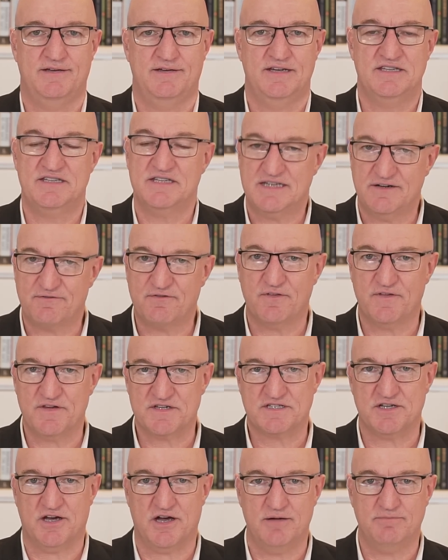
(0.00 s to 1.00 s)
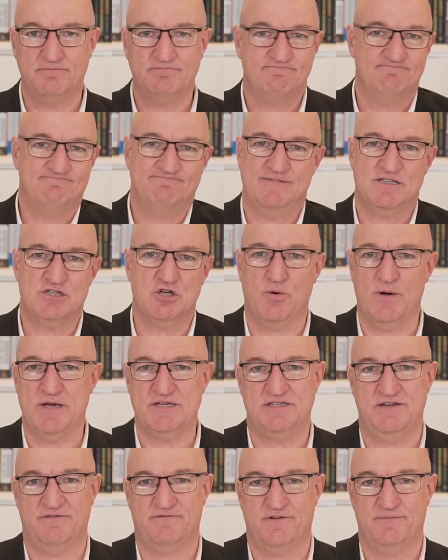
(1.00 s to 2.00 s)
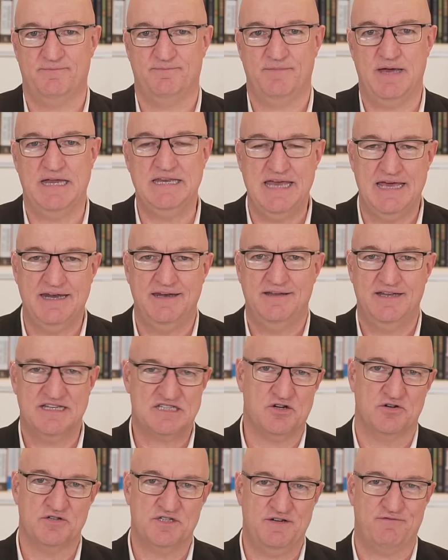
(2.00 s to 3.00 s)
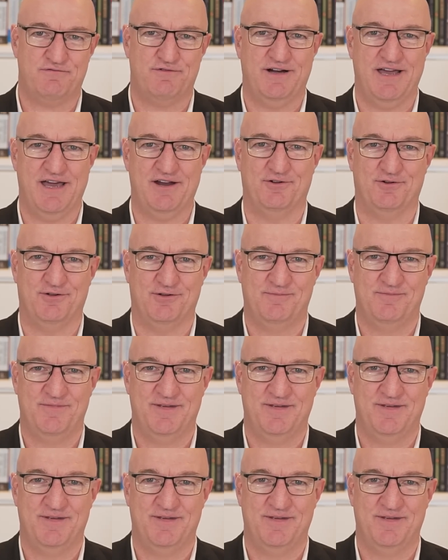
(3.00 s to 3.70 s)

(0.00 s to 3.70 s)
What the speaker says: Is it different this time? It's always different, and yet it's not different at all.